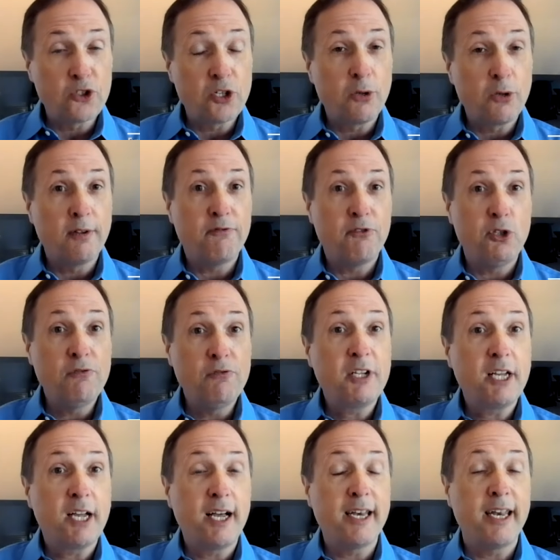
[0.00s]
So if you've
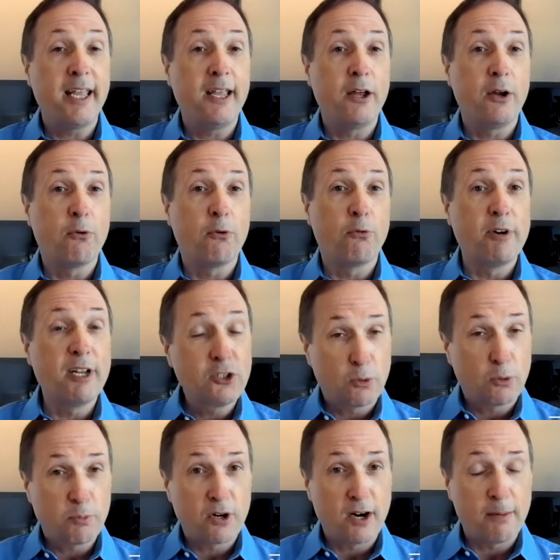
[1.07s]
got a
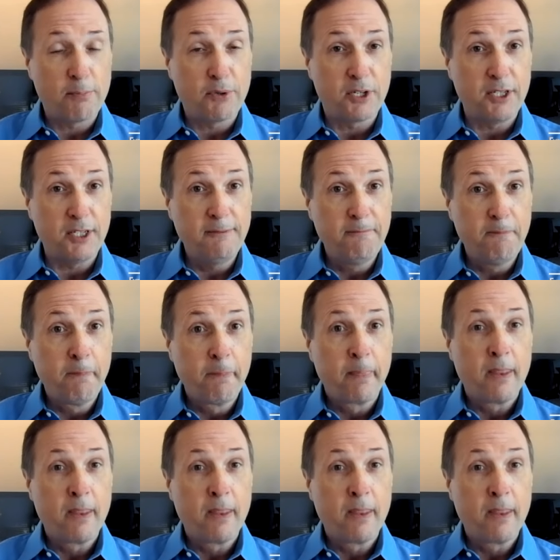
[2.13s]
rental property